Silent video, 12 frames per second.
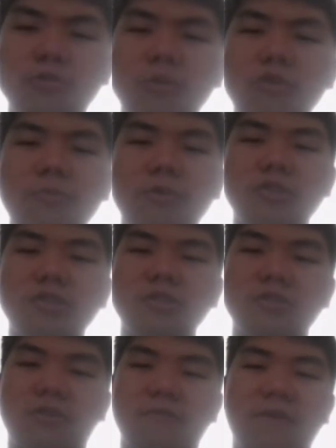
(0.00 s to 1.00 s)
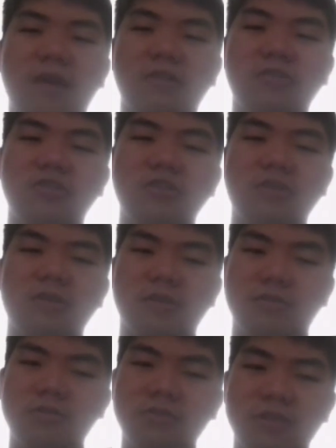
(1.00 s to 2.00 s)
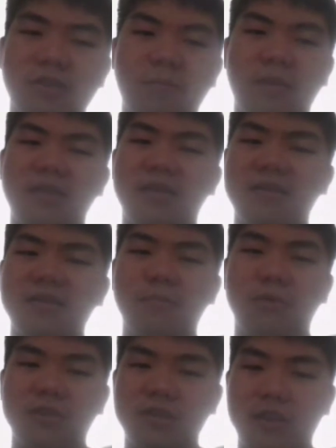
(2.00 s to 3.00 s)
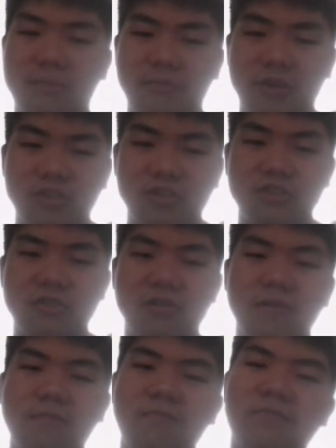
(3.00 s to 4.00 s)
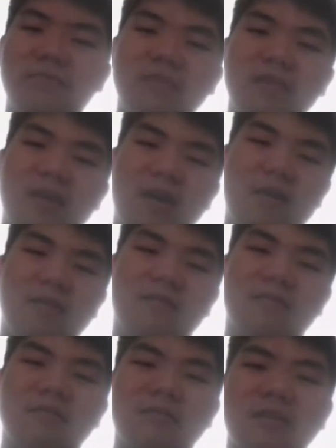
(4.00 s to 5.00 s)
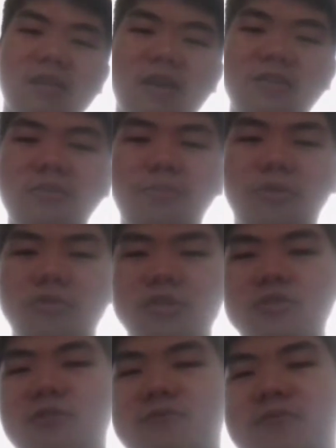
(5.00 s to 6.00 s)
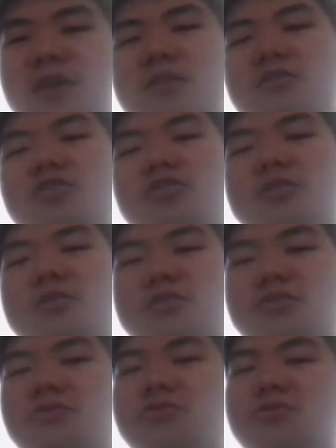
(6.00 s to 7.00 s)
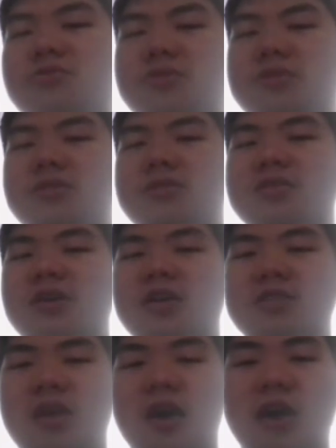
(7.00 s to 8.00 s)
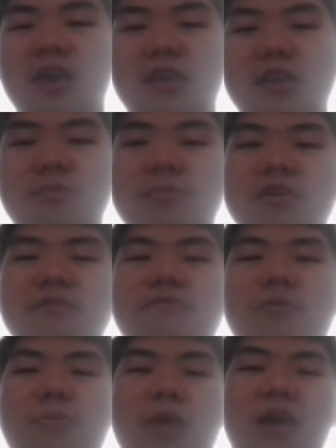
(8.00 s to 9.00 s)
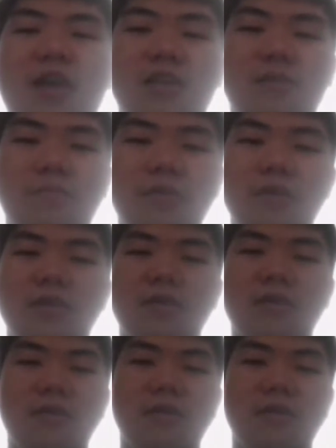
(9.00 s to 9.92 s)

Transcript: Small portions of energy is used in maintaining body temperature, and a larger portion of the energy is used to synthesize ATP from ADP.